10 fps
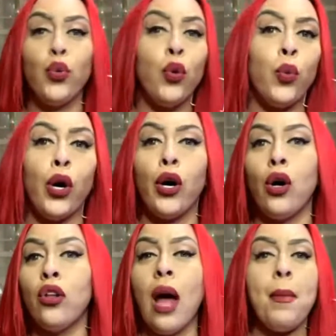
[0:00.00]
the
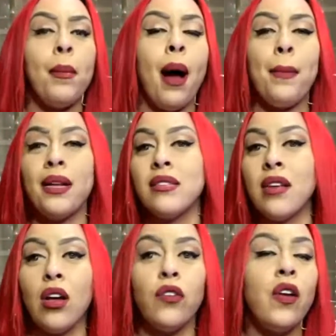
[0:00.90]
world. I'm about
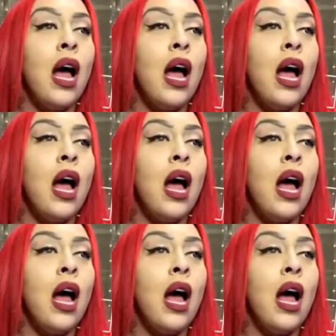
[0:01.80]
myself.